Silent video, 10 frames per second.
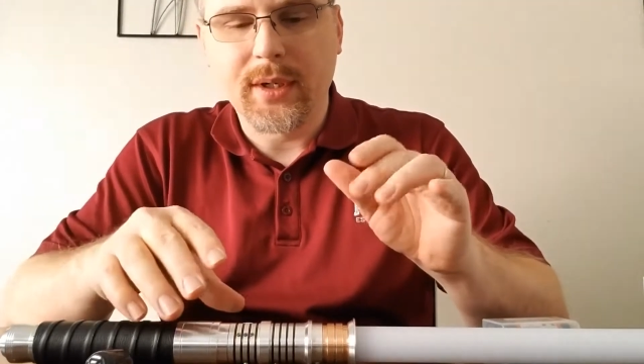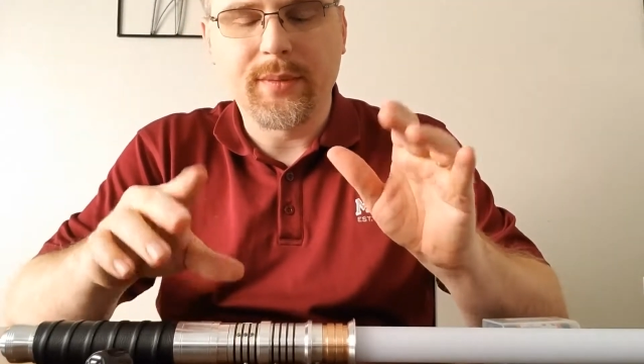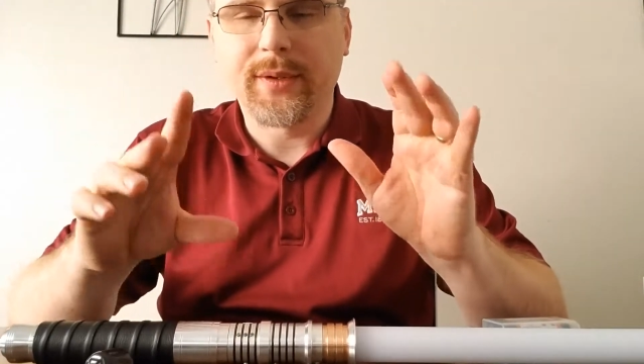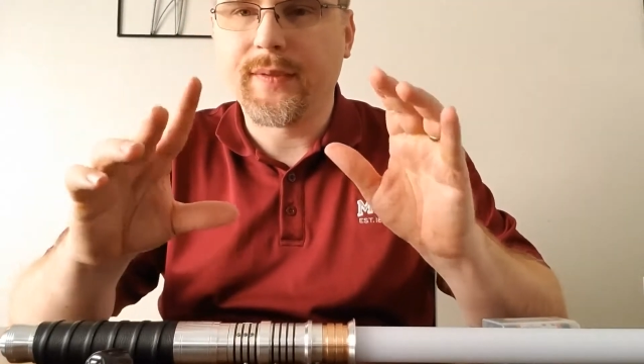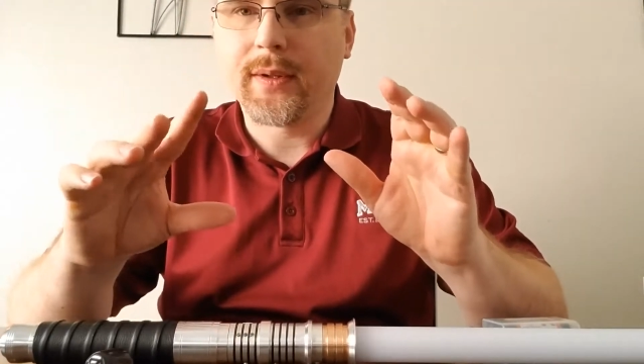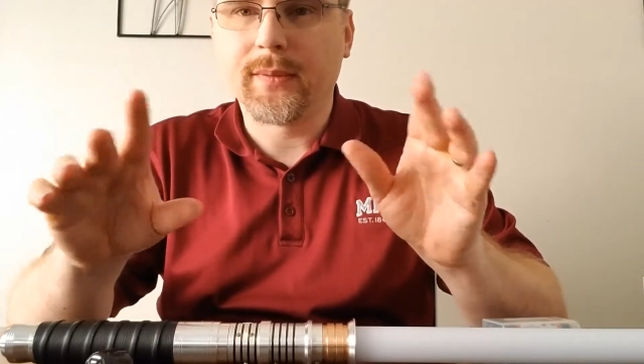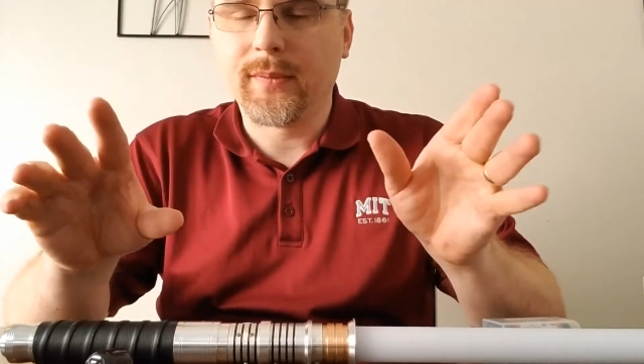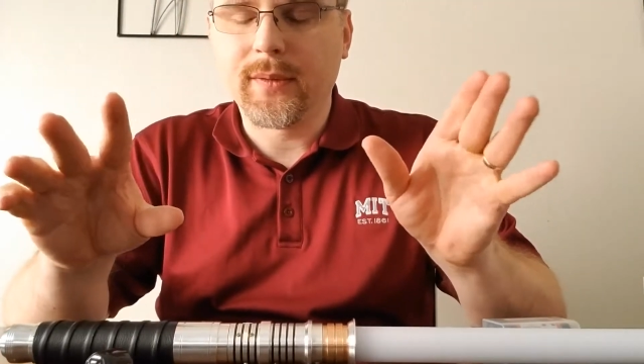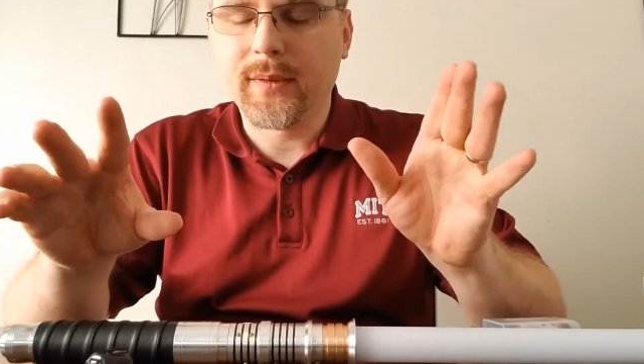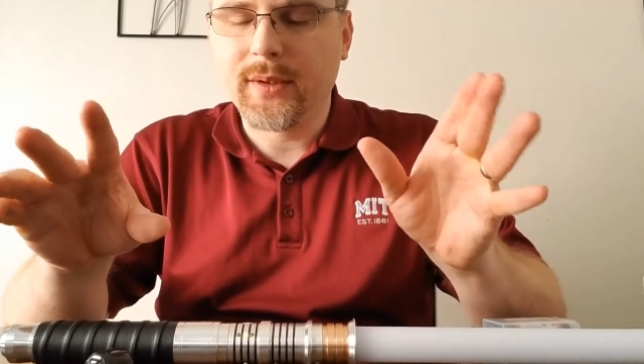The
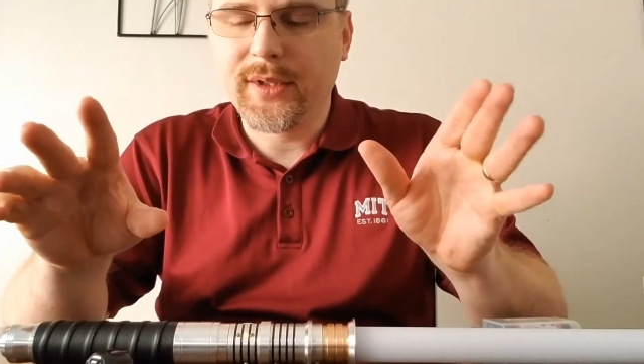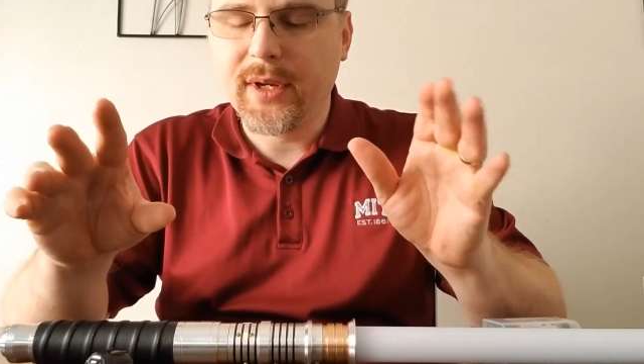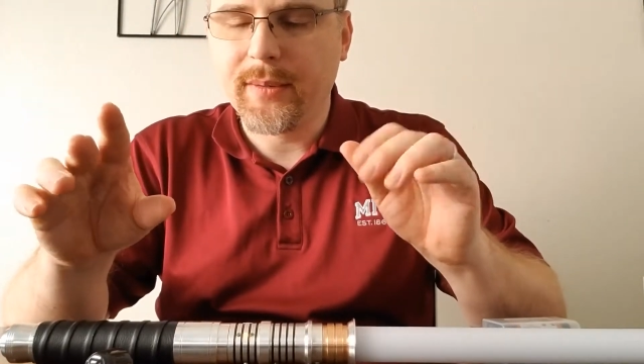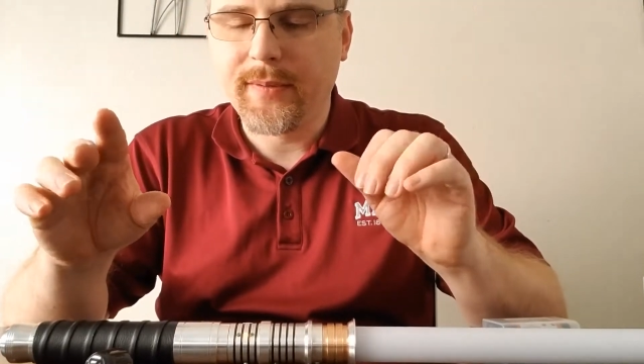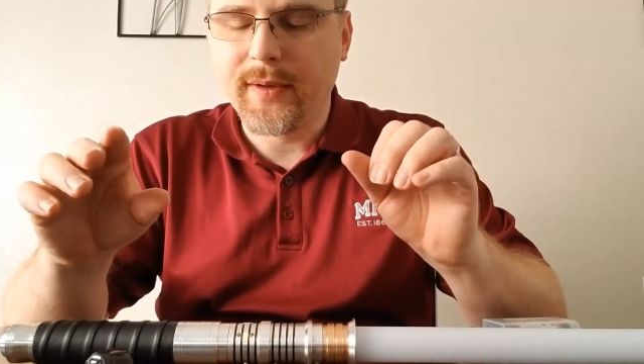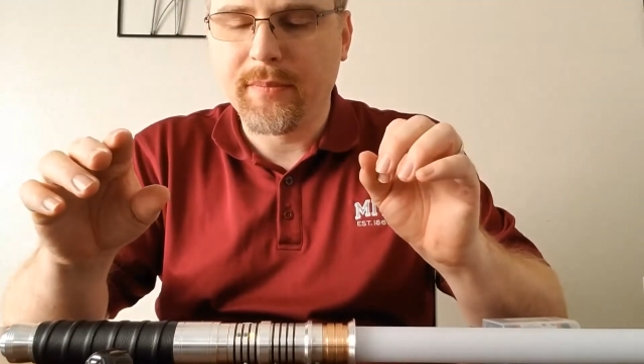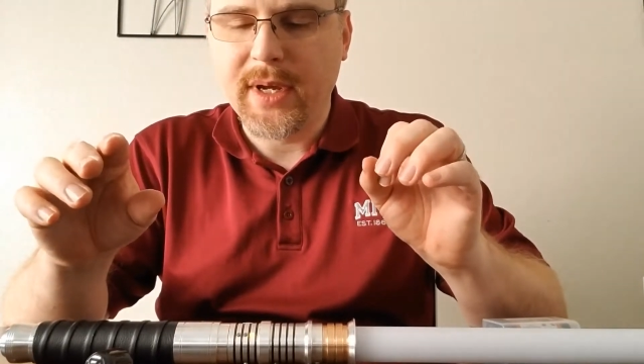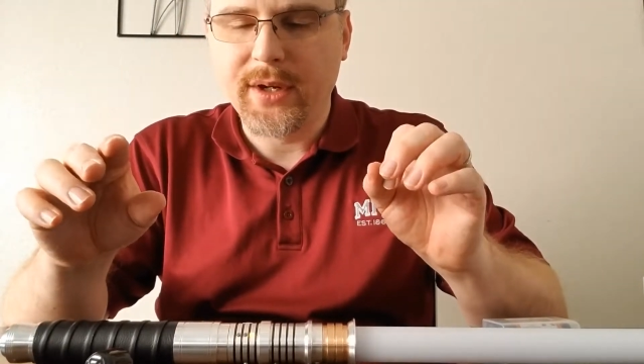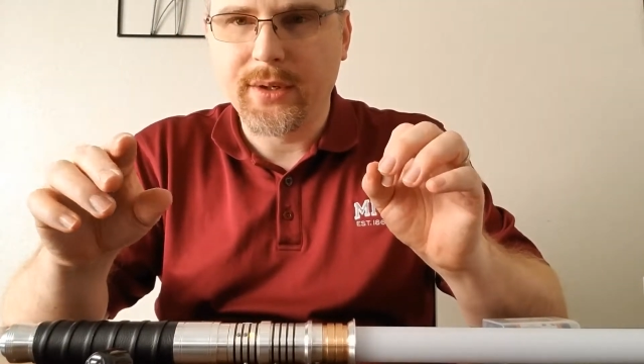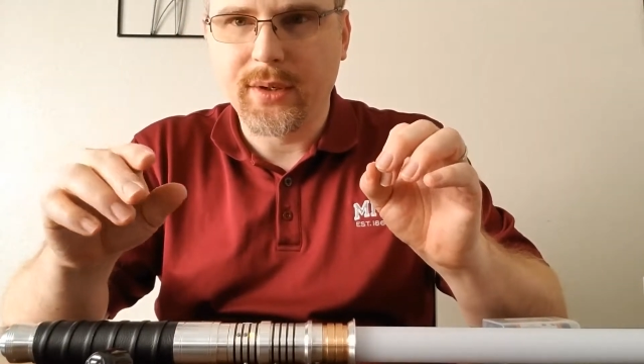saber felt
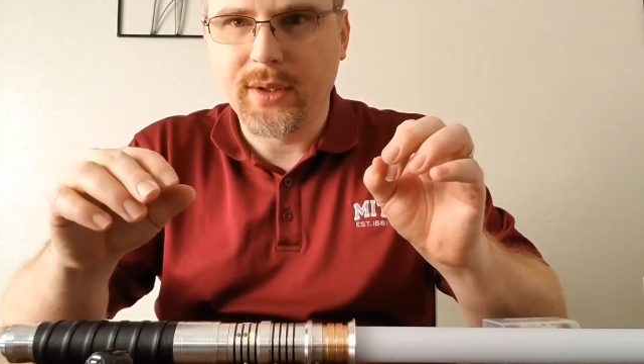magical,